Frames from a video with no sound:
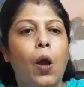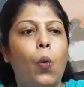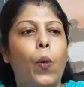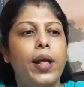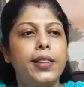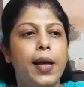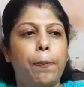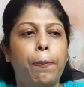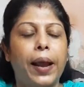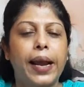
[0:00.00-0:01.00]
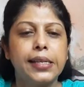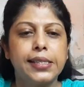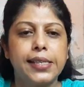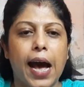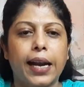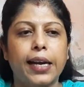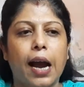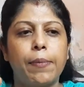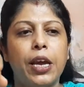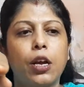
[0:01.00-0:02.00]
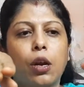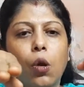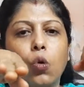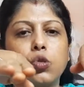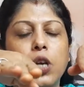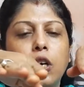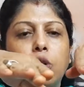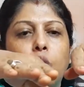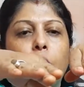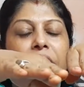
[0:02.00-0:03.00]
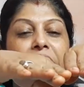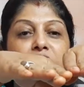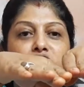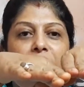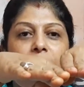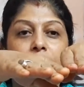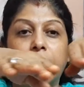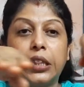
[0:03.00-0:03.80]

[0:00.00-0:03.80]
When the plates are coming closer to each other,